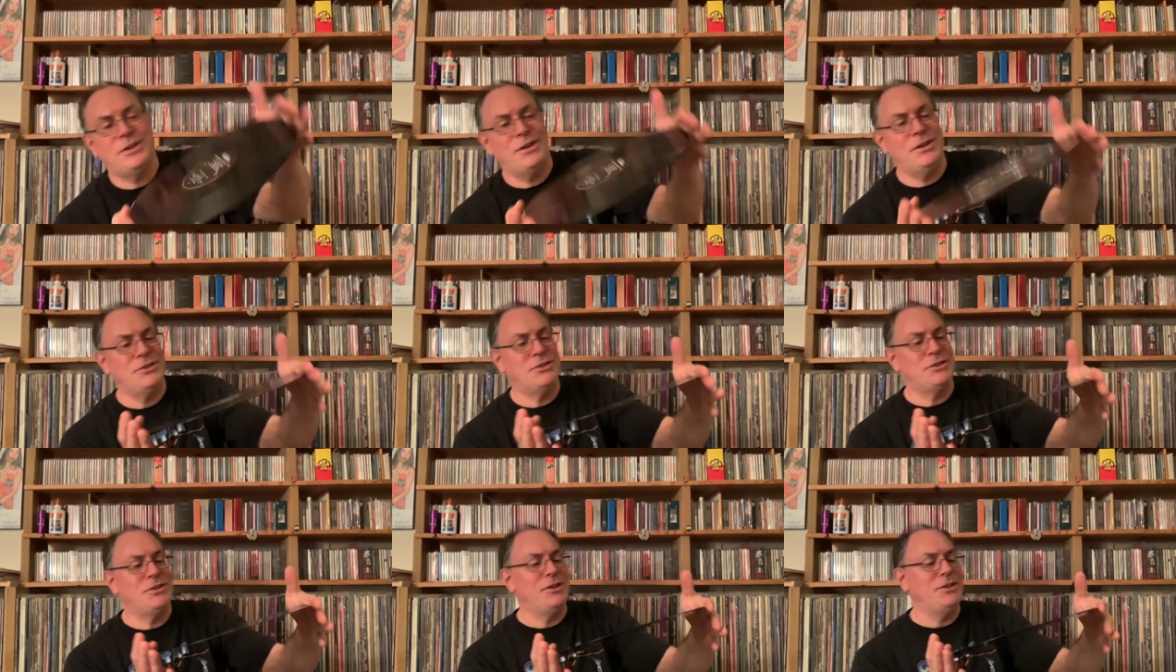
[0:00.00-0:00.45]

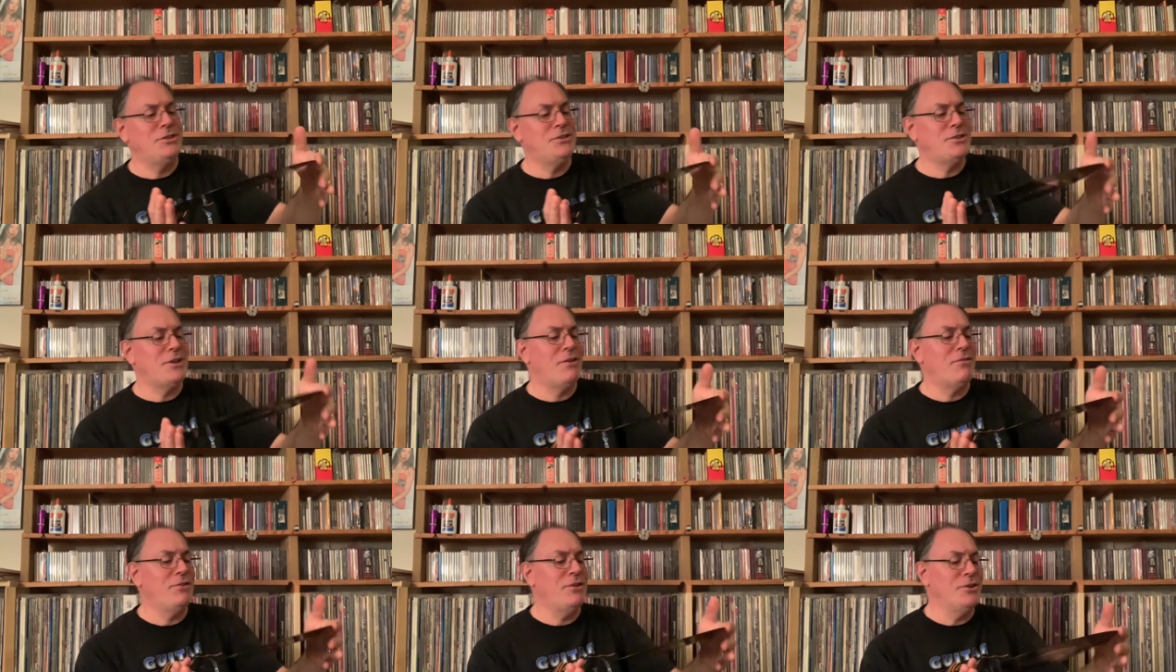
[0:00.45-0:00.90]
it's the
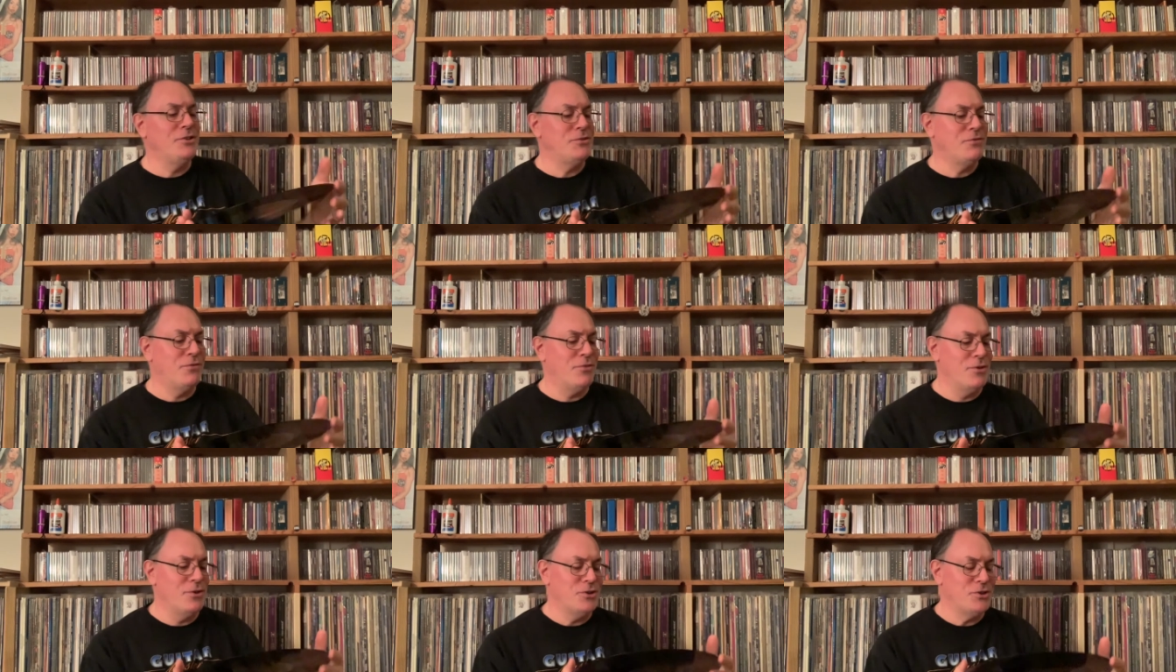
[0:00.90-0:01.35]
7-inch
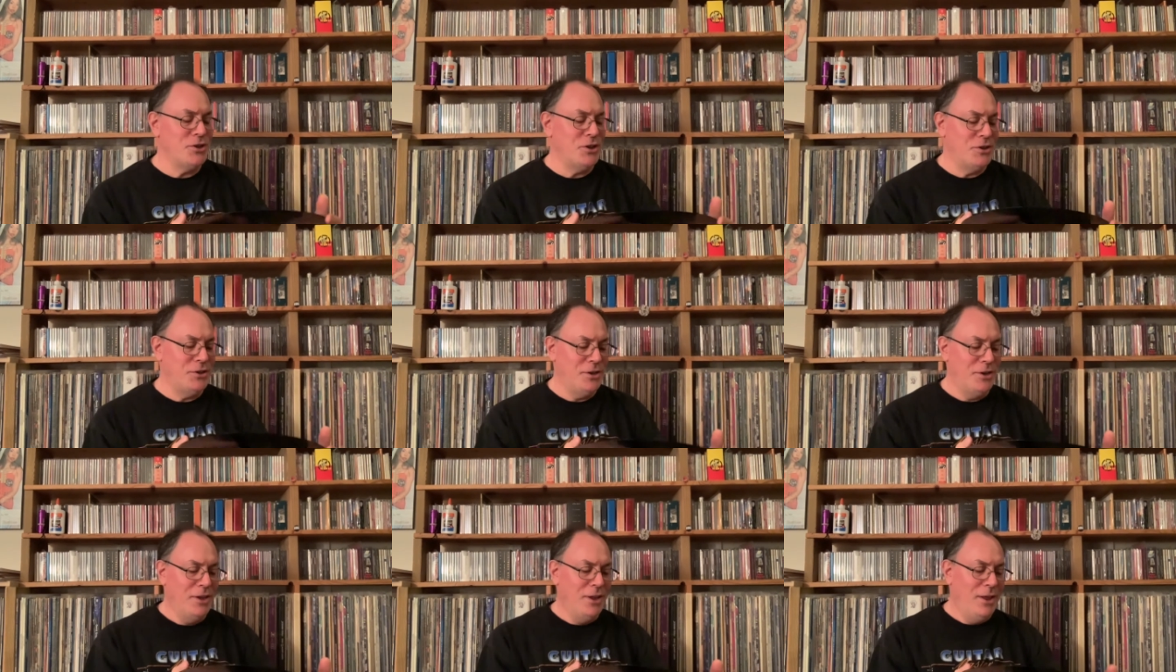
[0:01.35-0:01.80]
version
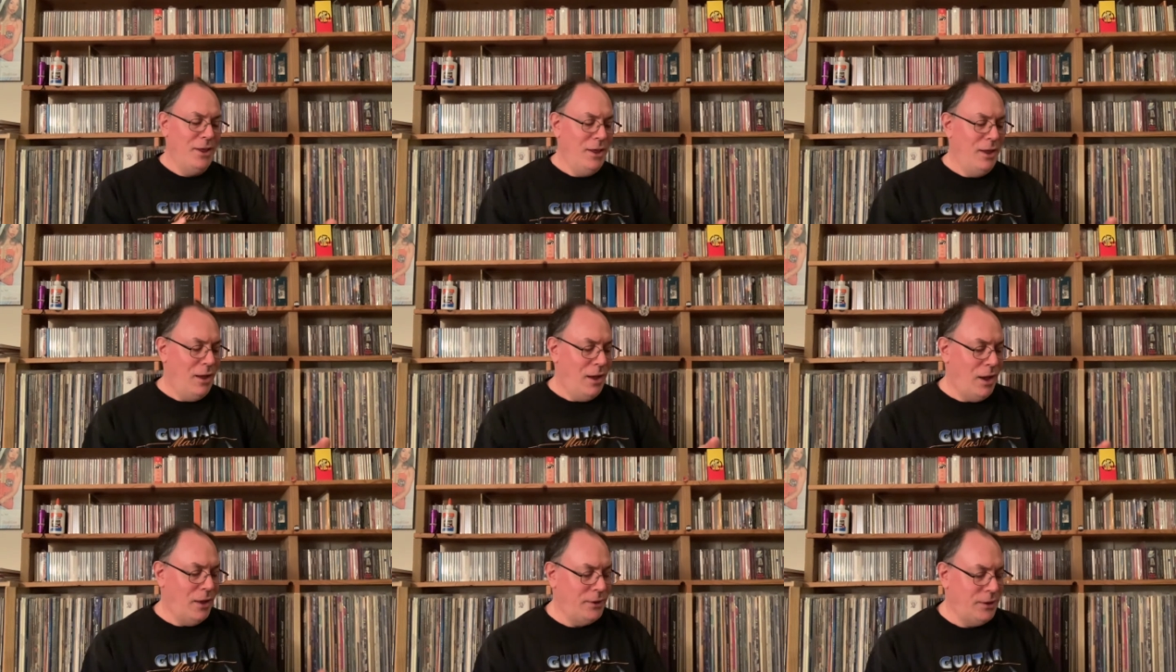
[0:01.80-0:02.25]

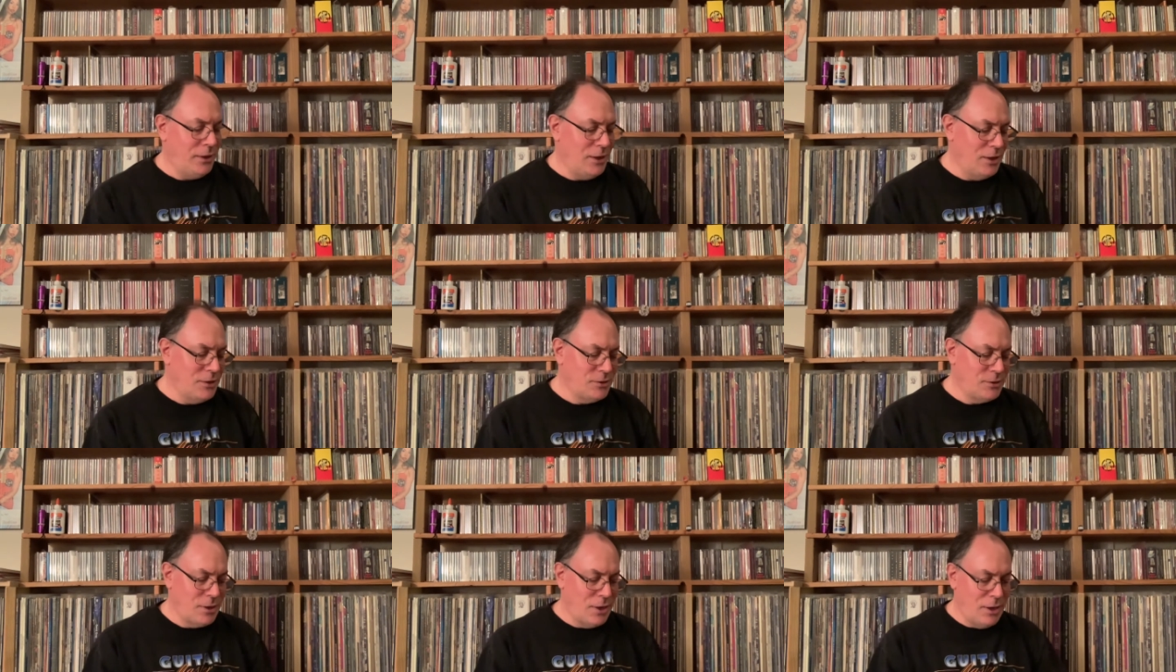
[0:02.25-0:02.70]
on the
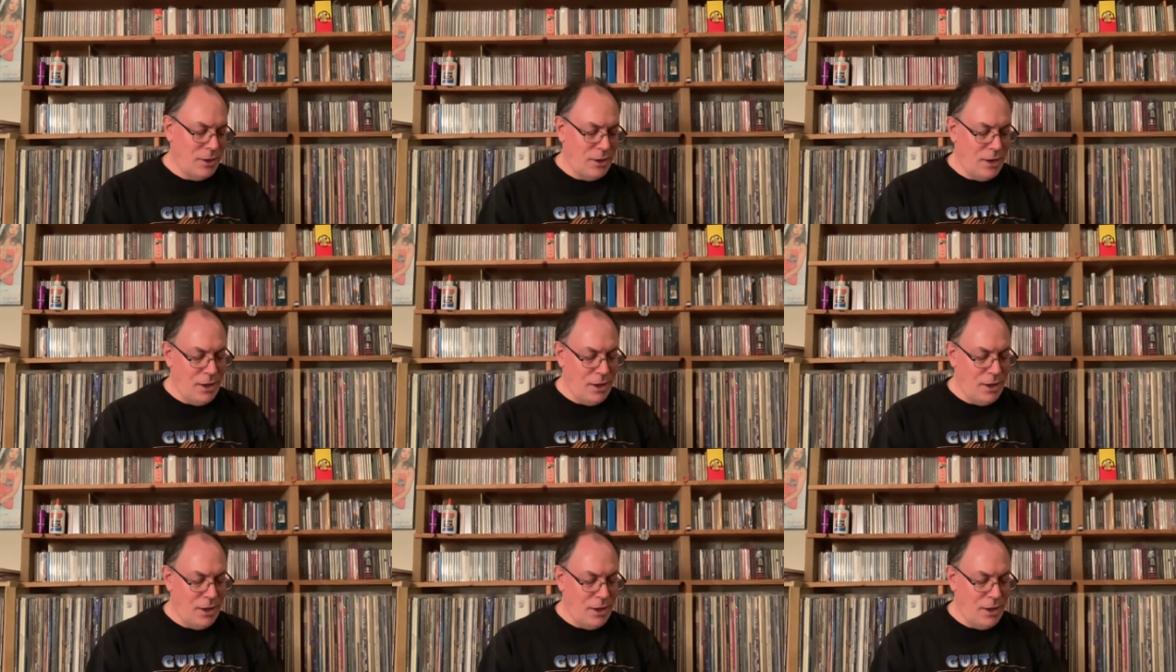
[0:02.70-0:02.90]
A-side,